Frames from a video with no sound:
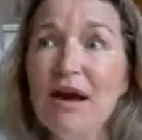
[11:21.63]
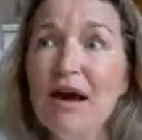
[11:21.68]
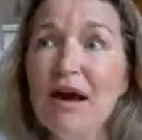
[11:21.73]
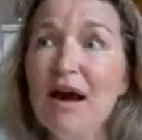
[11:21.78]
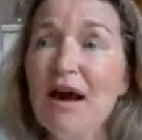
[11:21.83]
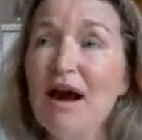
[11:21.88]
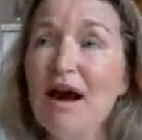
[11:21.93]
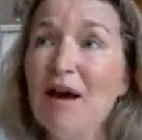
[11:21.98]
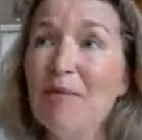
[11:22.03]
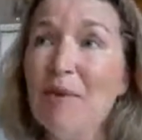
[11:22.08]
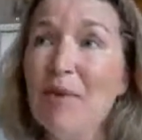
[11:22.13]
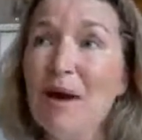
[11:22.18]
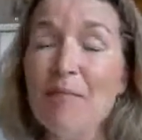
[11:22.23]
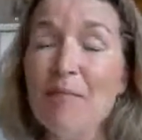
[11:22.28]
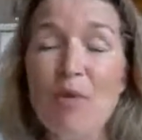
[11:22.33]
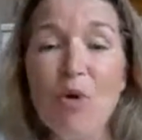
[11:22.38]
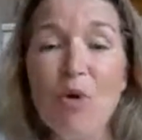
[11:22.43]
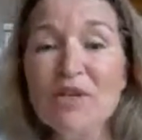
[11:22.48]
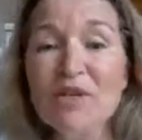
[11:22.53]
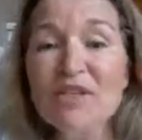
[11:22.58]
I'm
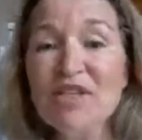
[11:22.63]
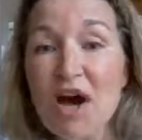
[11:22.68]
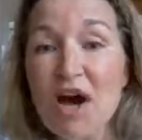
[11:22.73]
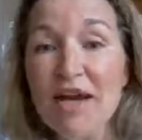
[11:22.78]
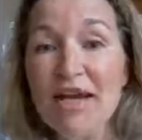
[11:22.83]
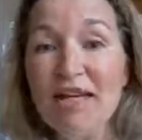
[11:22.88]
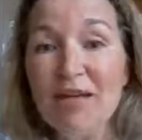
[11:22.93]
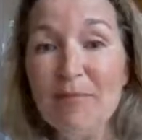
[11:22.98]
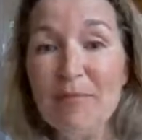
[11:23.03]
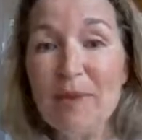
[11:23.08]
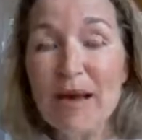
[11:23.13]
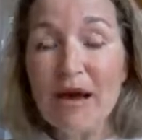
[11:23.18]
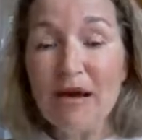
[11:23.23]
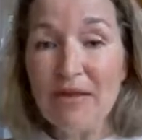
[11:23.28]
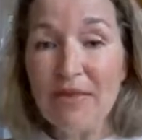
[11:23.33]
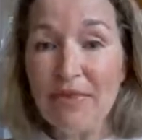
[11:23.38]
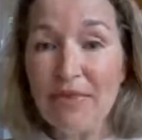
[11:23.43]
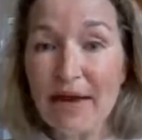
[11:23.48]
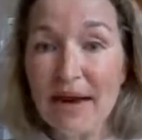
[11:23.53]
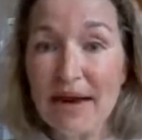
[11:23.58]
always talking
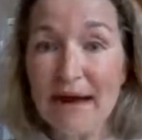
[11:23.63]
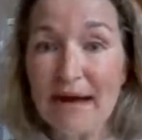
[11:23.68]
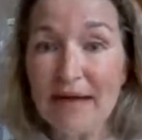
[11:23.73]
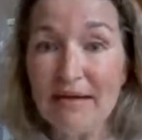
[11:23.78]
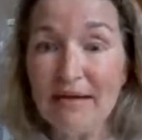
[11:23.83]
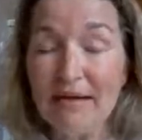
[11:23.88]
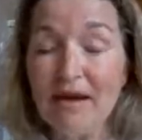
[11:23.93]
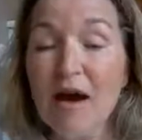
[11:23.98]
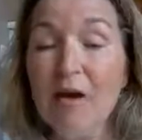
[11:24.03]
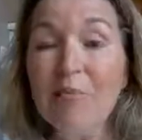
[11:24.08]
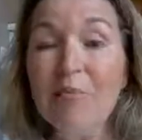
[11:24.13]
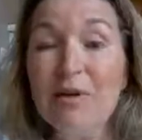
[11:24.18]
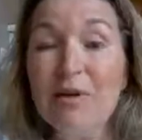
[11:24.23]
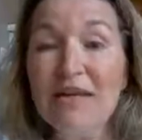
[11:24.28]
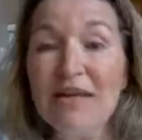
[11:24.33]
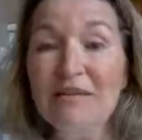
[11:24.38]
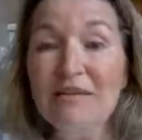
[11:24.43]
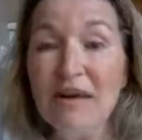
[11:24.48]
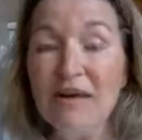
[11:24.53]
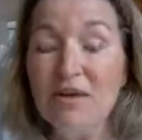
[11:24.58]
about that
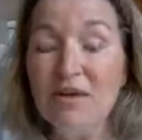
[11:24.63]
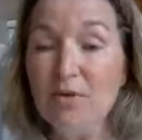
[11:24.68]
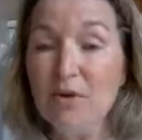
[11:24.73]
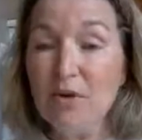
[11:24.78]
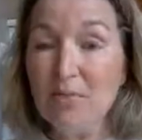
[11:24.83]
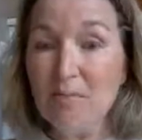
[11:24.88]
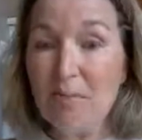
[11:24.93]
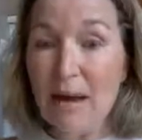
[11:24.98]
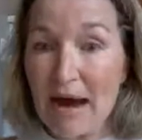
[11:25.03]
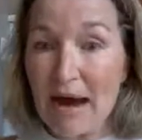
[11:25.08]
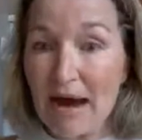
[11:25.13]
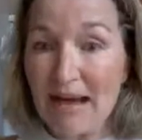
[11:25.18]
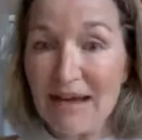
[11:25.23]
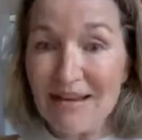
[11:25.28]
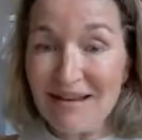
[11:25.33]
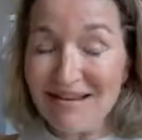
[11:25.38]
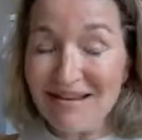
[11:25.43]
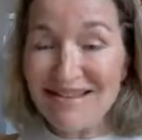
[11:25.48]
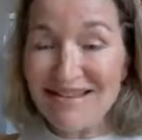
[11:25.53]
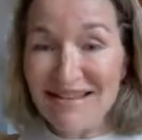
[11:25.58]
company that you can buy
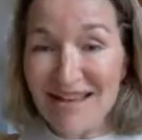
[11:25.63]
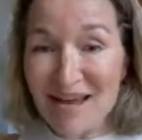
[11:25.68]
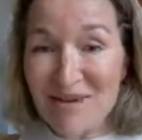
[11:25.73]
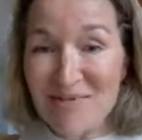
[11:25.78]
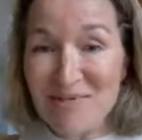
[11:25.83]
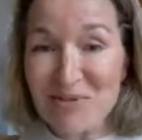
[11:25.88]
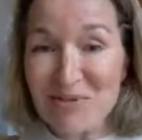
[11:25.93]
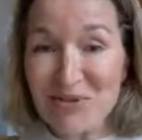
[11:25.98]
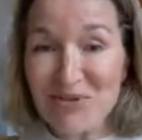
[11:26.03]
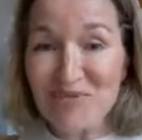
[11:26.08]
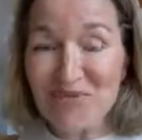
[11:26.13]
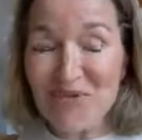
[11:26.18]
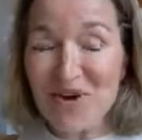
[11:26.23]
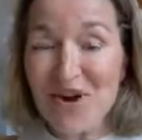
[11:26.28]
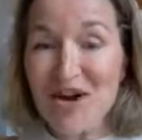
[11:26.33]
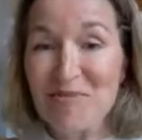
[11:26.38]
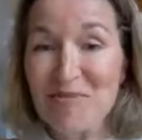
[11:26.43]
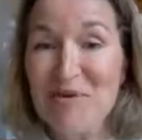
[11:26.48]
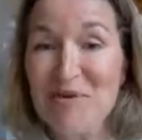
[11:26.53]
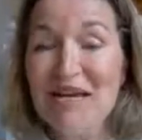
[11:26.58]
samples
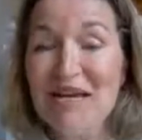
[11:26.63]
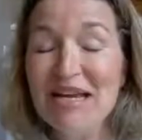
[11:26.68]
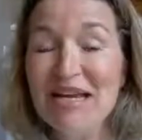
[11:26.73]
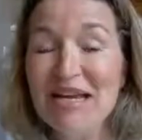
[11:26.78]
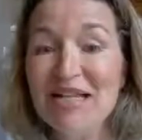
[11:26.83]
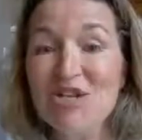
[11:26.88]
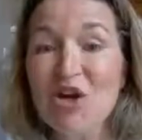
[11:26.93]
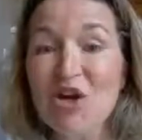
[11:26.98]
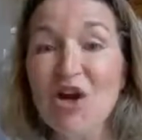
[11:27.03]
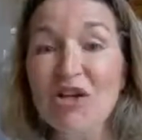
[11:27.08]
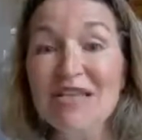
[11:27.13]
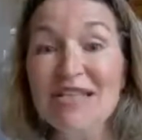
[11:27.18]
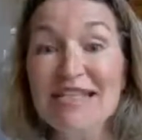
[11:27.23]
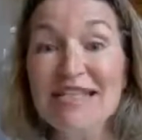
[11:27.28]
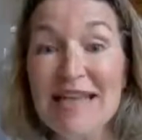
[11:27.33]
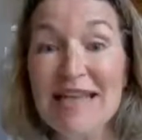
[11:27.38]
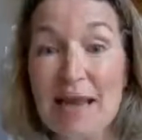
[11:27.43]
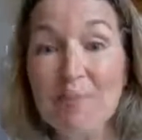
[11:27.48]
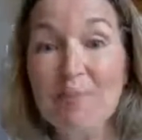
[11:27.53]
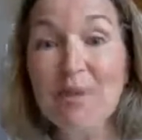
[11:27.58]
from. It's called
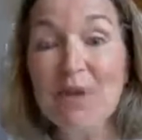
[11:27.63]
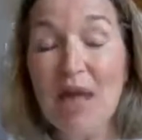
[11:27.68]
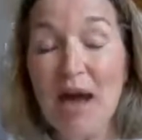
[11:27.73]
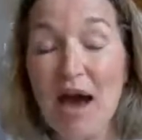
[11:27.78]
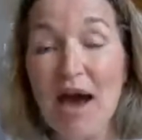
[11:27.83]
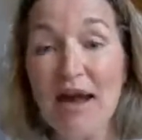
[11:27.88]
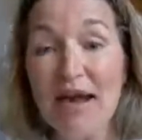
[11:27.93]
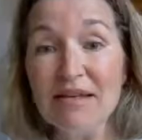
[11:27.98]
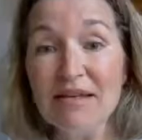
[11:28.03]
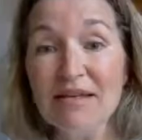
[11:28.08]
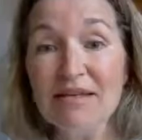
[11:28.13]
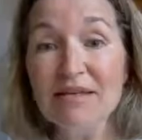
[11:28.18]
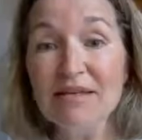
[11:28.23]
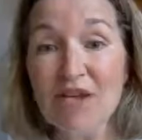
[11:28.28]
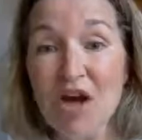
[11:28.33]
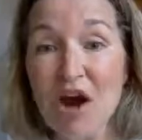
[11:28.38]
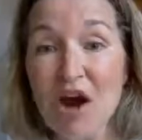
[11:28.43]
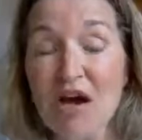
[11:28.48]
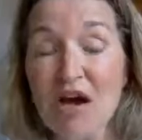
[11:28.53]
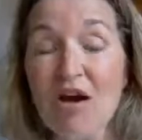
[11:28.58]

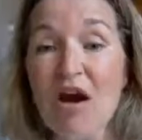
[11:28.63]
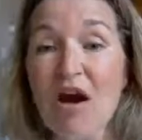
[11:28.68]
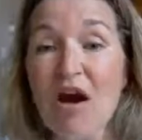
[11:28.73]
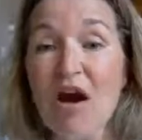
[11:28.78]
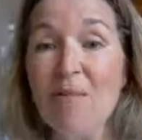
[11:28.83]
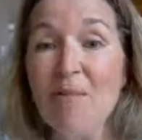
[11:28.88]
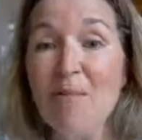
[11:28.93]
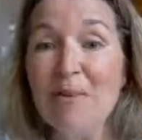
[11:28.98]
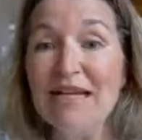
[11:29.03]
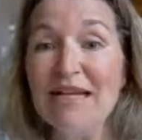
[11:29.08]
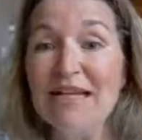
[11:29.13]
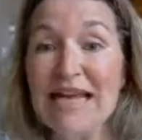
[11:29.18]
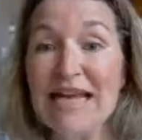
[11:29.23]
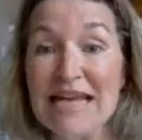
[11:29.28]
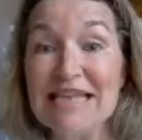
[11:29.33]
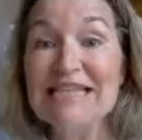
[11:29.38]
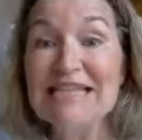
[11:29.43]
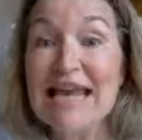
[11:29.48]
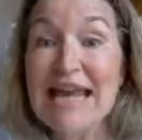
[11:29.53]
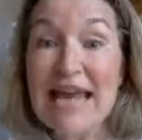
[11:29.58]
samplize.com, and it's
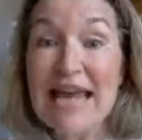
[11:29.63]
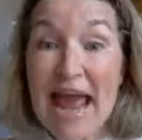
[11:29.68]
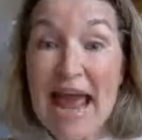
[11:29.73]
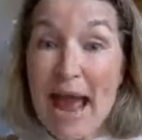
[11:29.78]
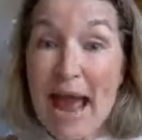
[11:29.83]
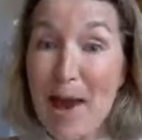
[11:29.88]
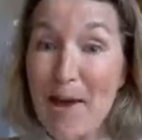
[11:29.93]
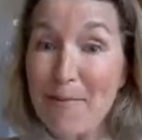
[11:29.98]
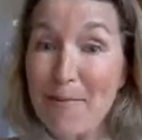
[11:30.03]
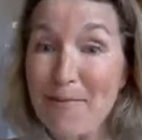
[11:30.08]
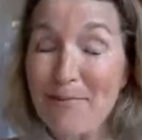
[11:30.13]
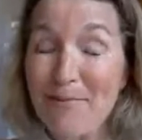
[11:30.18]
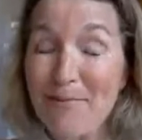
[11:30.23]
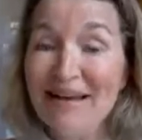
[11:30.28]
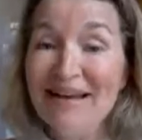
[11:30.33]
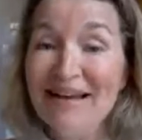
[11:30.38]
SAMPLIZE